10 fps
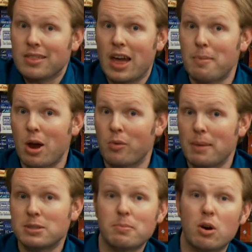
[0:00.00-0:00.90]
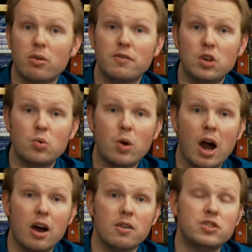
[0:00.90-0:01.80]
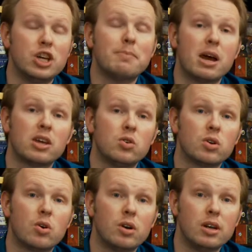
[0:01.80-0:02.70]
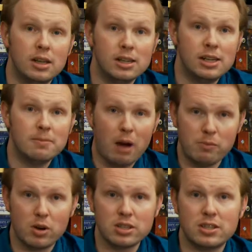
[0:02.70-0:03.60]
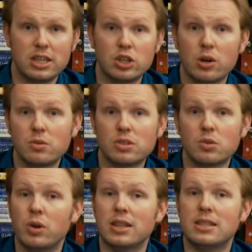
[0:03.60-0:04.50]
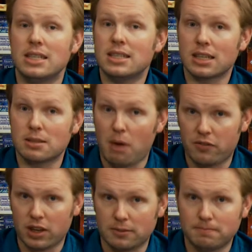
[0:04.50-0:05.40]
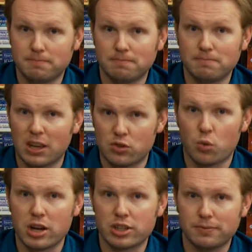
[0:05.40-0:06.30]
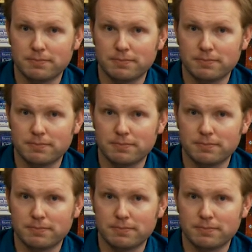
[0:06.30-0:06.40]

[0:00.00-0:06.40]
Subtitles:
that about wraps up our review of Jetpack Unicorn. I'm Russ D. Jones with D6 Mafia. Thanks for watching.